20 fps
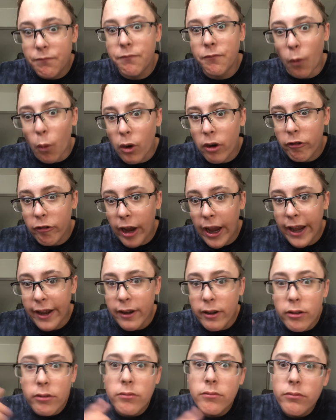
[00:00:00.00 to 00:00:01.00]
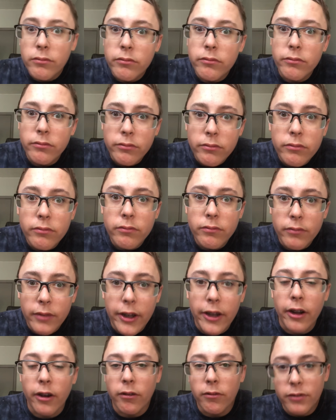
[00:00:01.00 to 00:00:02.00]
4 grand.
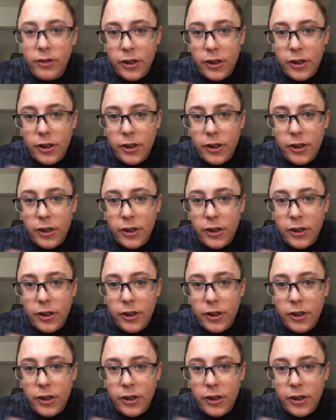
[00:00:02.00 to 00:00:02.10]
You know,